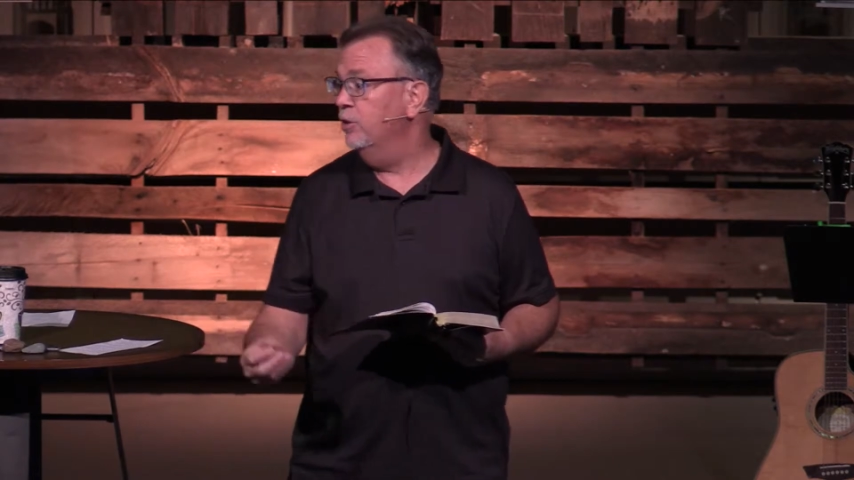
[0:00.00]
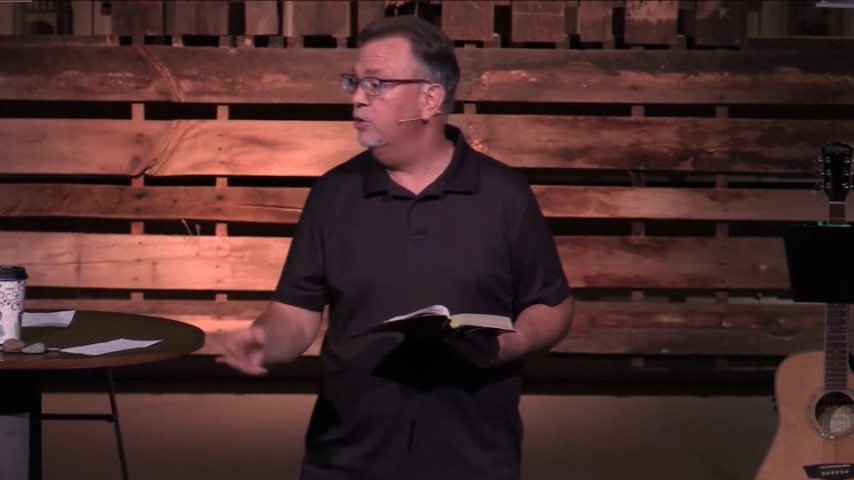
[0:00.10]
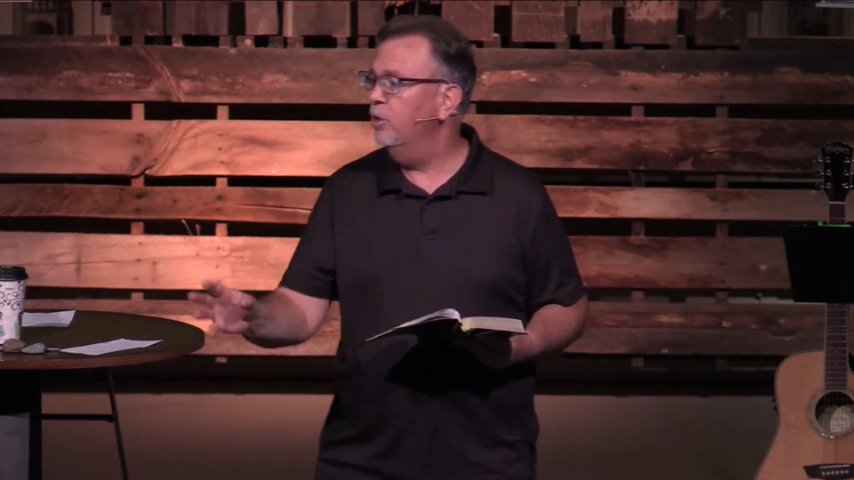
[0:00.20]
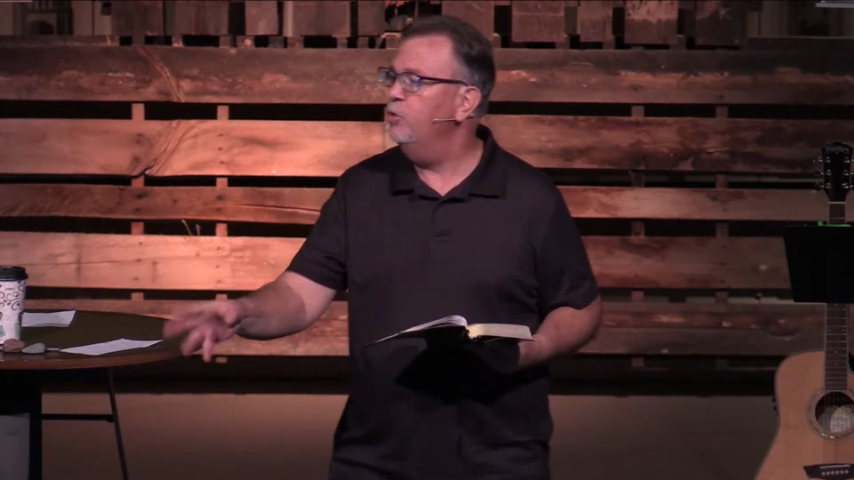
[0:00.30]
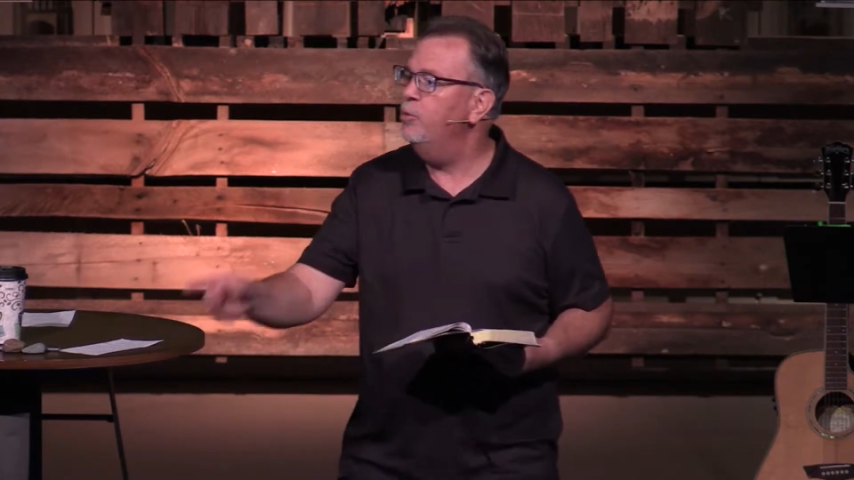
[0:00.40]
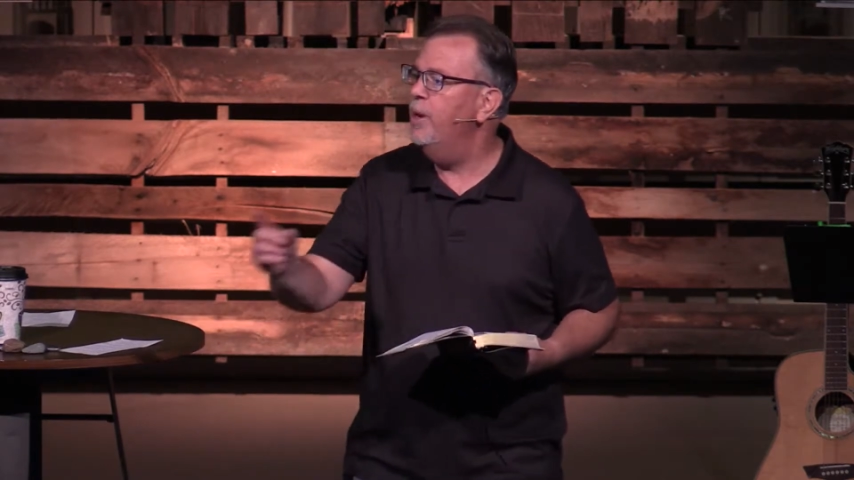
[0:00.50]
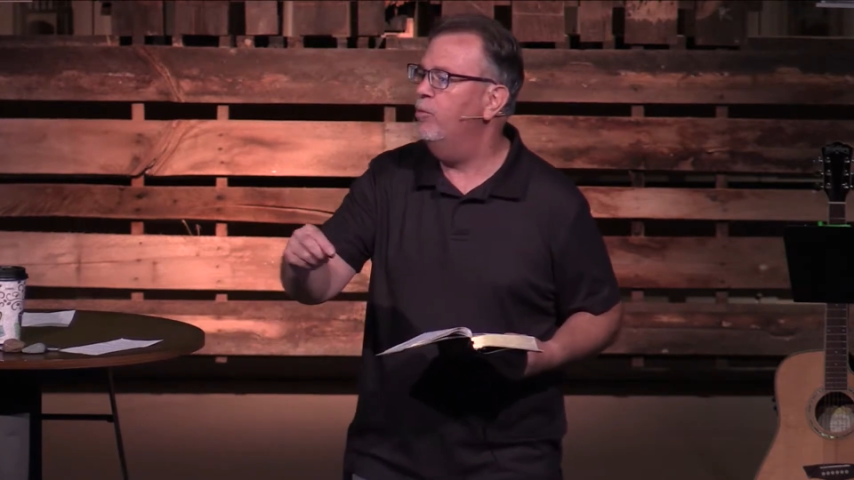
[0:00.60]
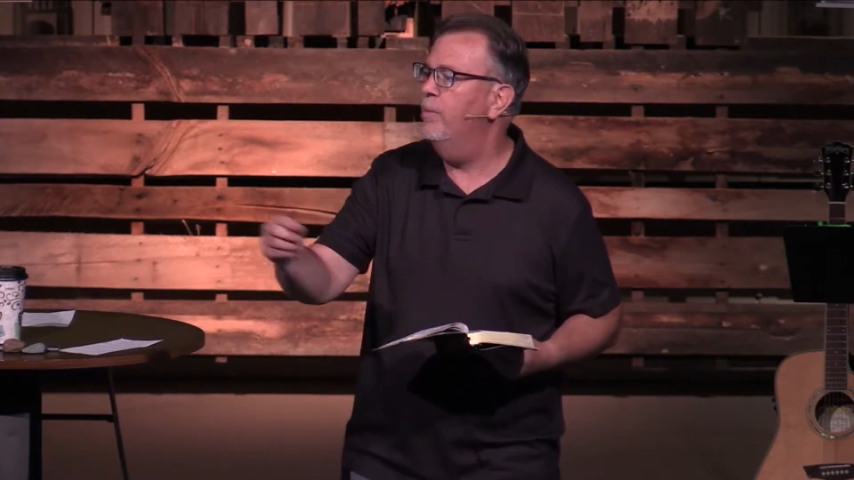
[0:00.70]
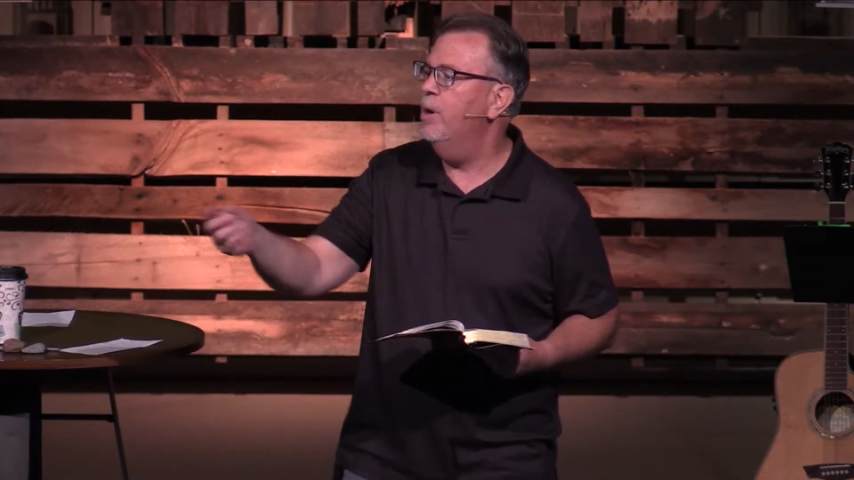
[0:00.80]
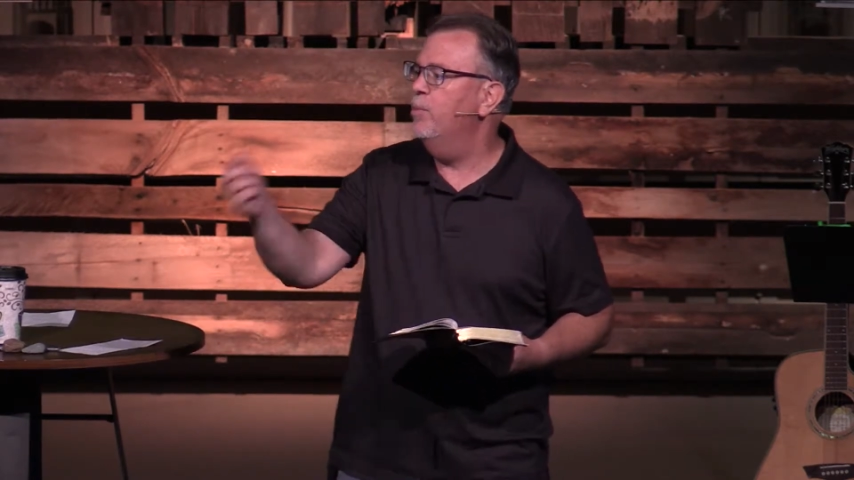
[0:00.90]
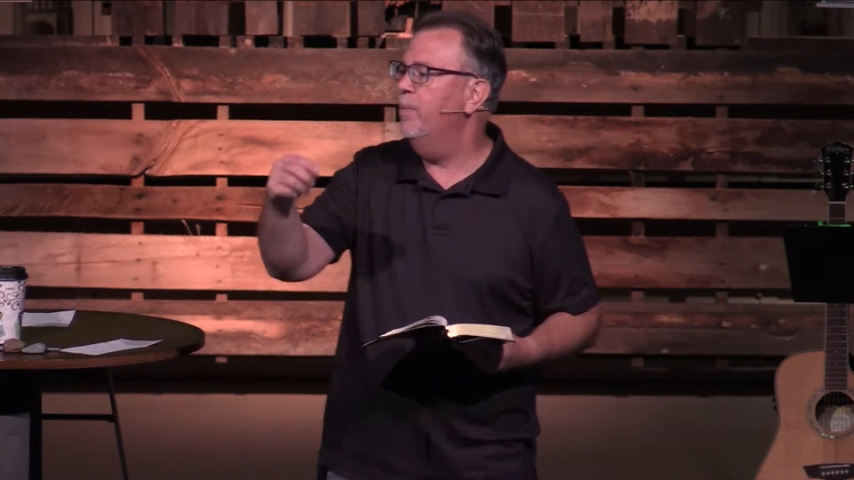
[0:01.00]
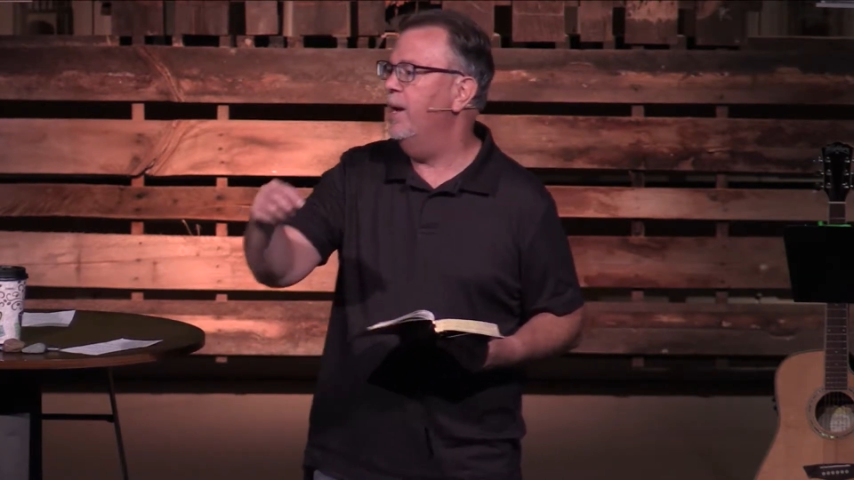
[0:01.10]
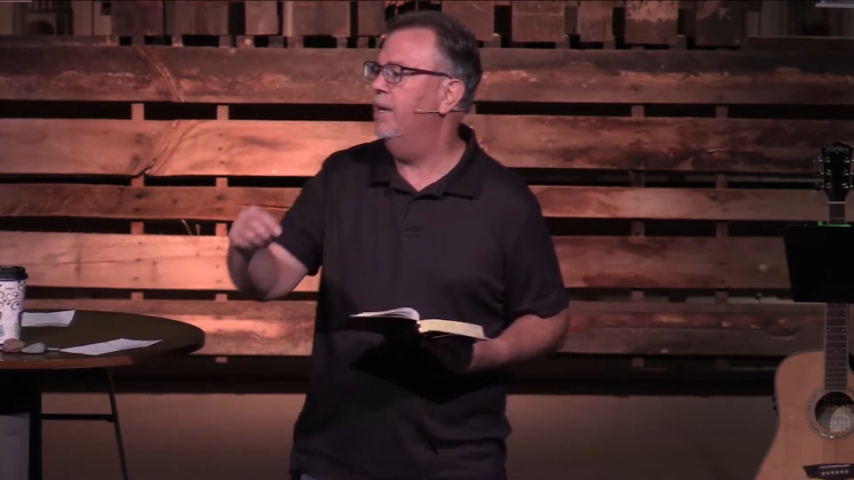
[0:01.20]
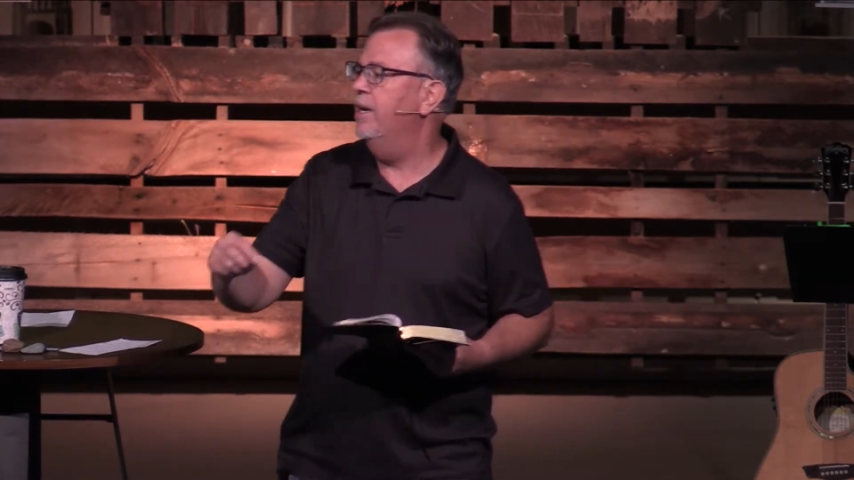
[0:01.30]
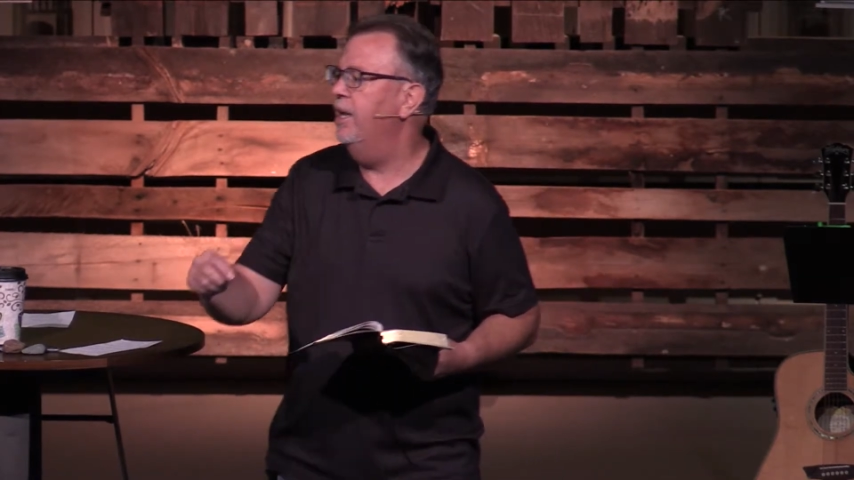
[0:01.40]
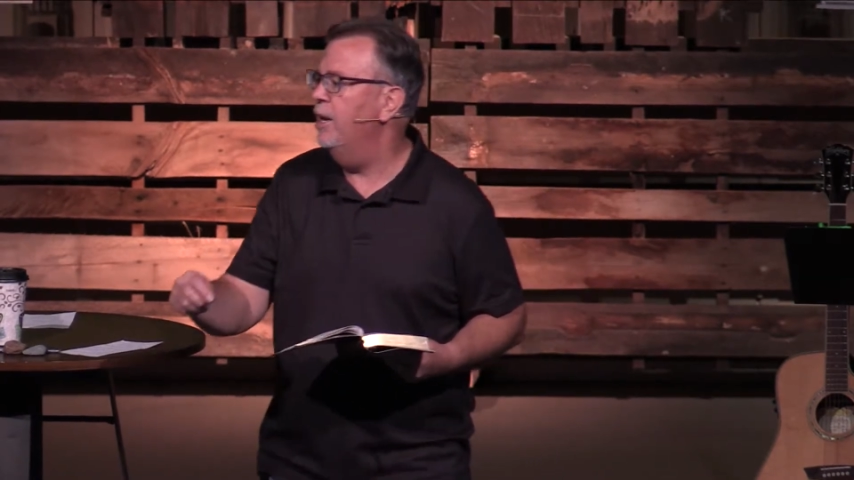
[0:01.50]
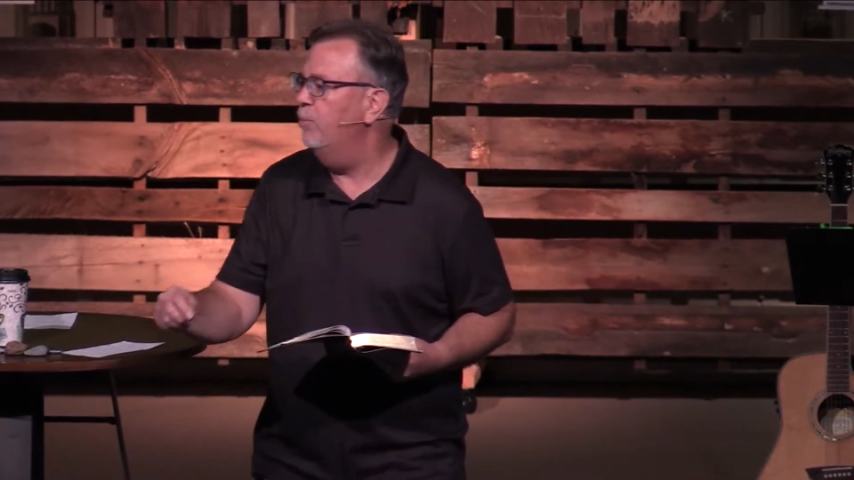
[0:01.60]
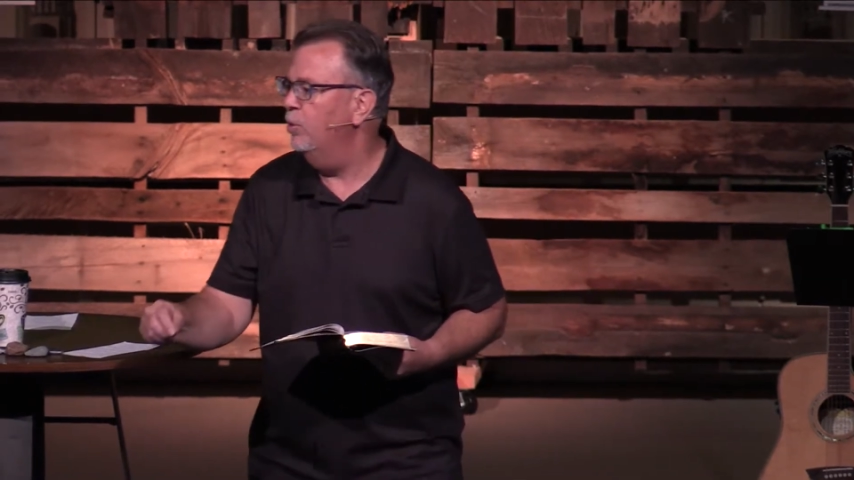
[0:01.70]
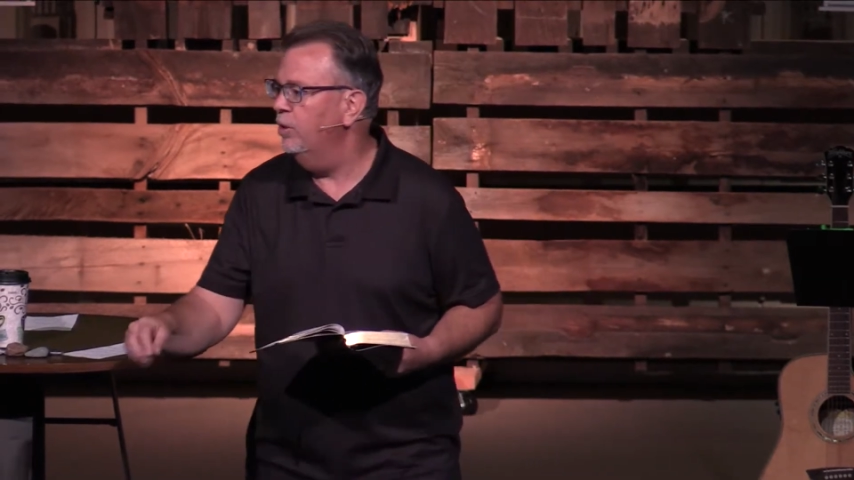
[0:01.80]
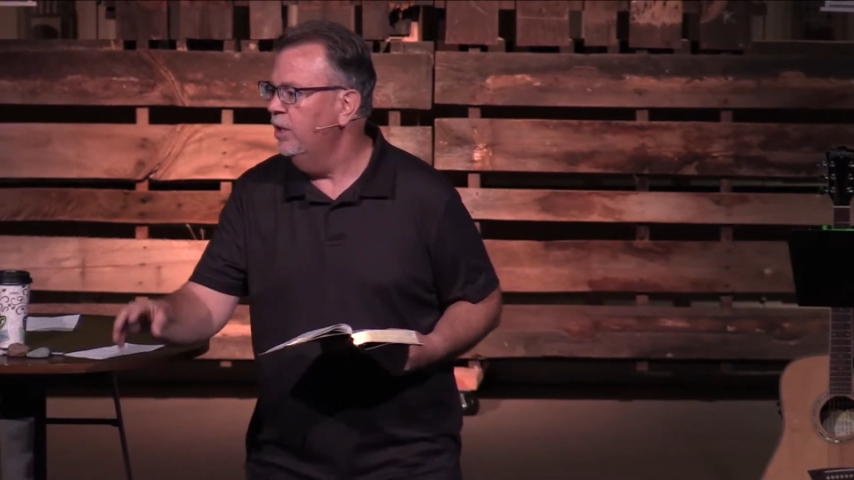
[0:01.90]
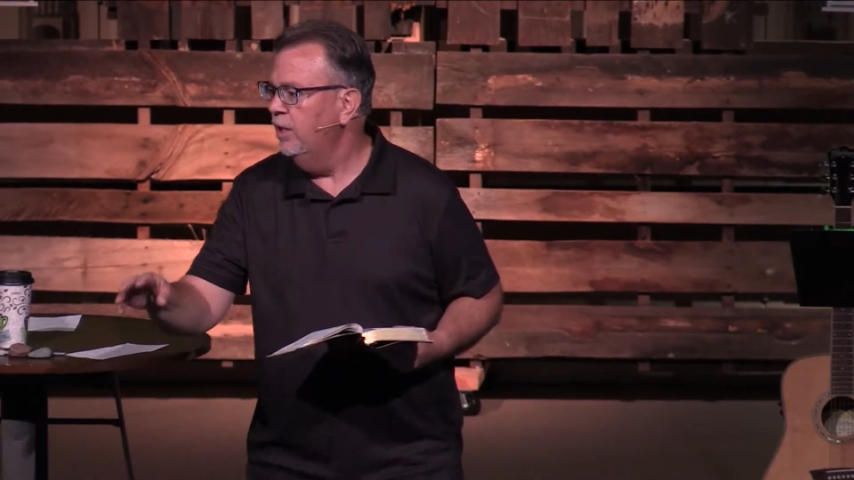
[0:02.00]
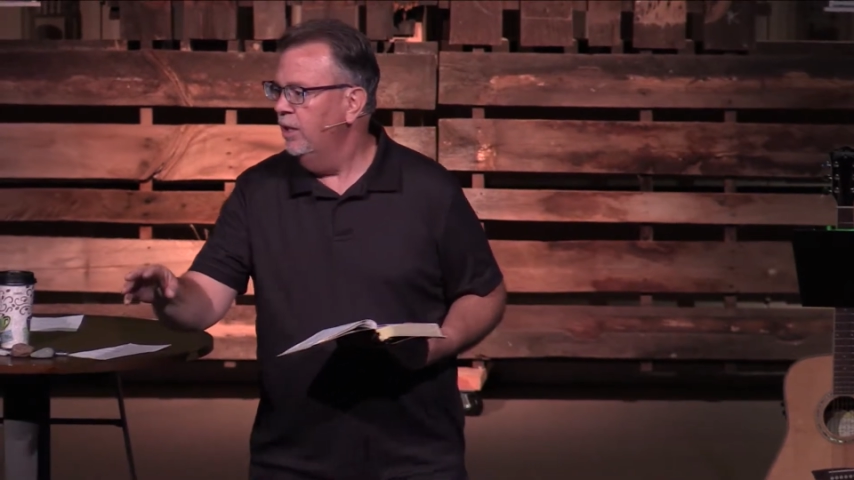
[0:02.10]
So you may remember back in April,